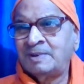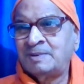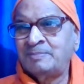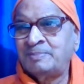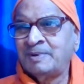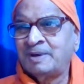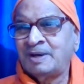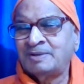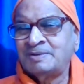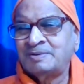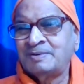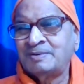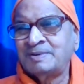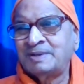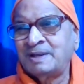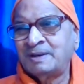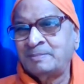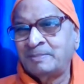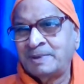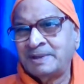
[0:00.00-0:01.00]
But because
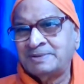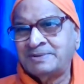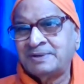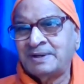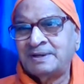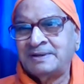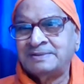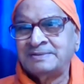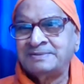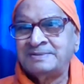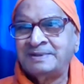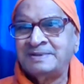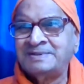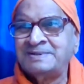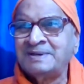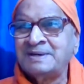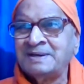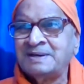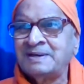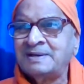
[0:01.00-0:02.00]
of their methods,
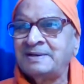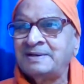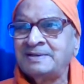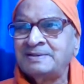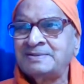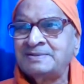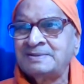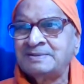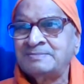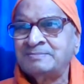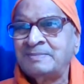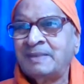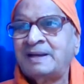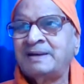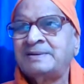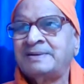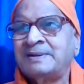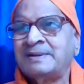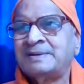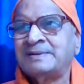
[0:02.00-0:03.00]
they think it is
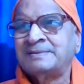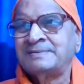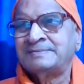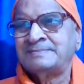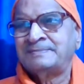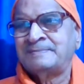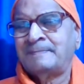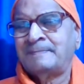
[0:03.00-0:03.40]
matter.